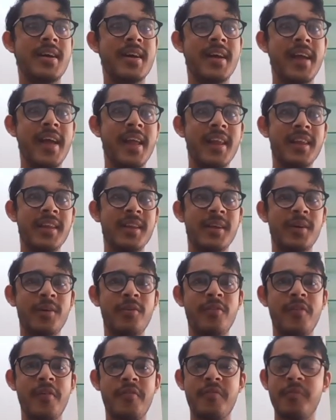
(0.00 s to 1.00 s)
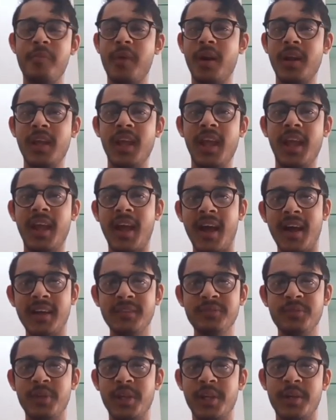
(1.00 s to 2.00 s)
Hello everybody
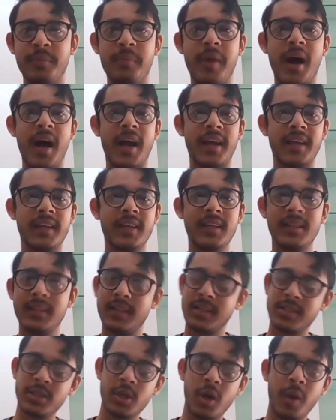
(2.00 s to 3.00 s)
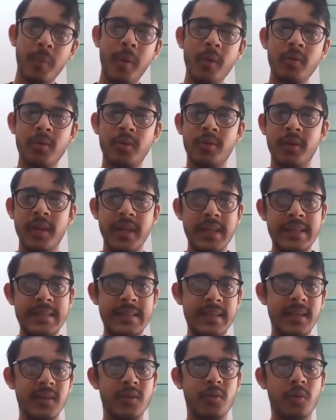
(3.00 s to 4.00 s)
and welcome back. Let's talk about today's
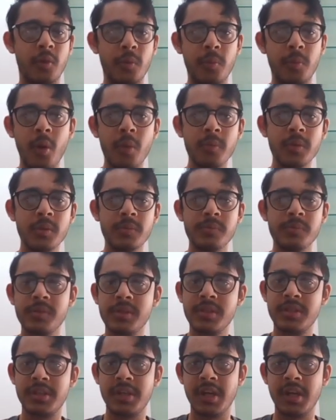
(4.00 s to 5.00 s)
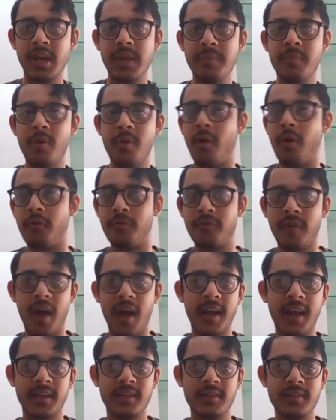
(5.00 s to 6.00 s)
LeetCode problem, stream of
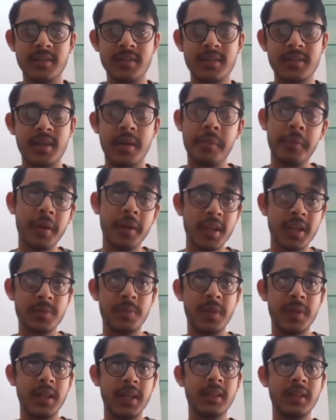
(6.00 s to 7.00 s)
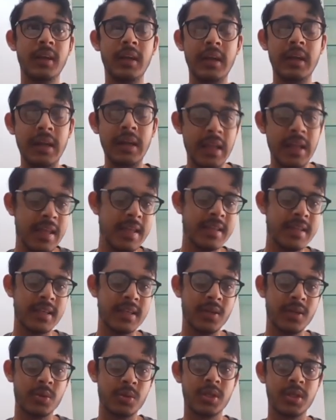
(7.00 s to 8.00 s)
characters. I'm going to explain the tree
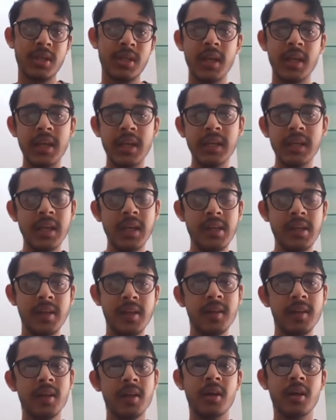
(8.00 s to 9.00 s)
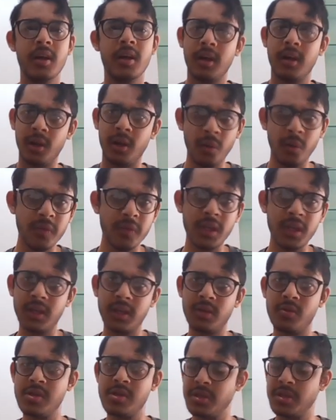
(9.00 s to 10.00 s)
solution in detail along with the
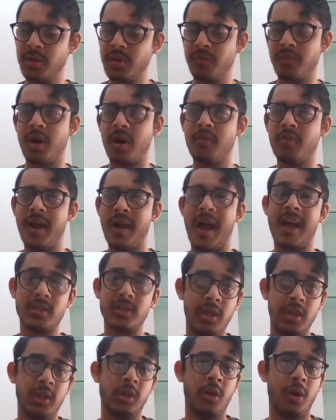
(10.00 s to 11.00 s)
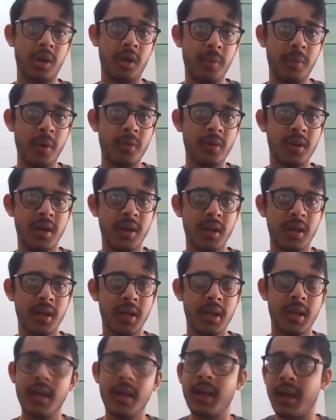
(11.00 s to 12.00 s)
intuitions of how I actually thought about it
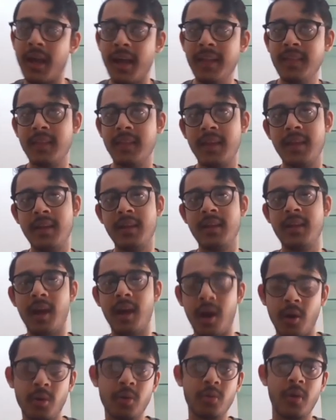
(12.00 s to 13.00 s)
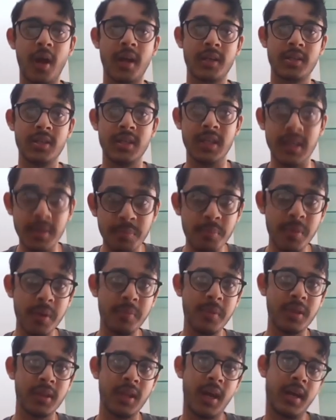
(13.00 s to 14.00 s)
and then how to actually
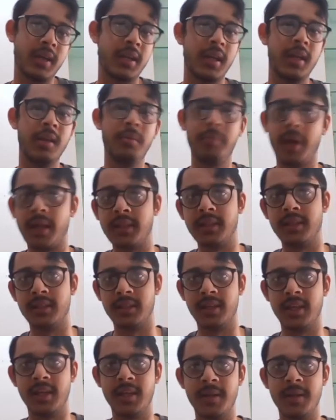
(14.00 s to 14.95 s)
implement that in Python 3.